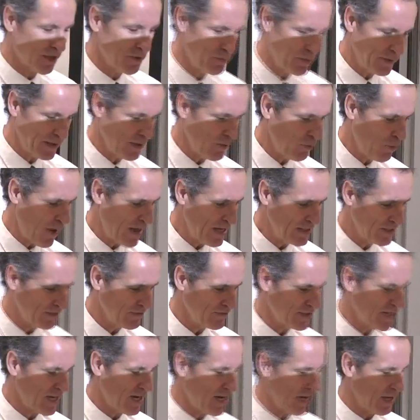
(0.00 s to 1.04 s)
a complete waste
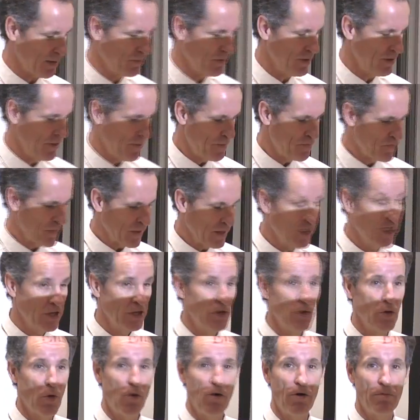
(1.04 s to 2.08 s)
of time.
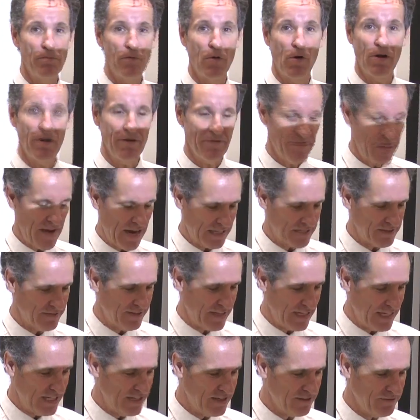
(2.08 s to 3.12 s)
No more
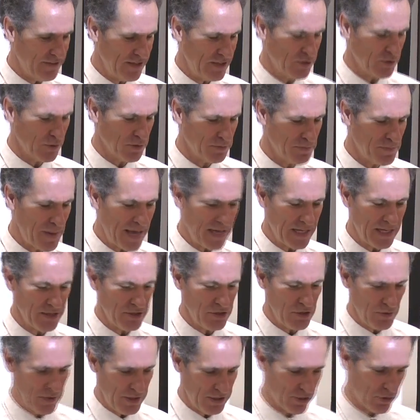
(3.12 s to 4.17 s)
effective than individuals making
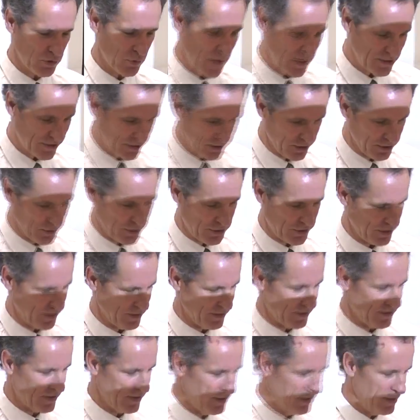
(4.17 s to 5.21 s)
New Year's
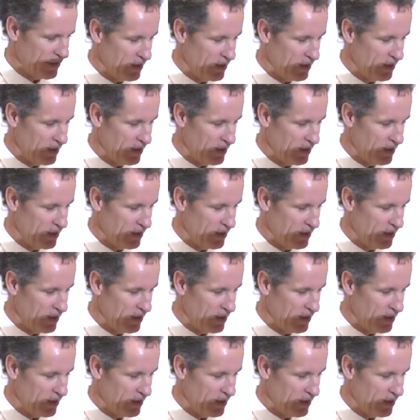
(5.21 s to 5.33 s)
resolutions.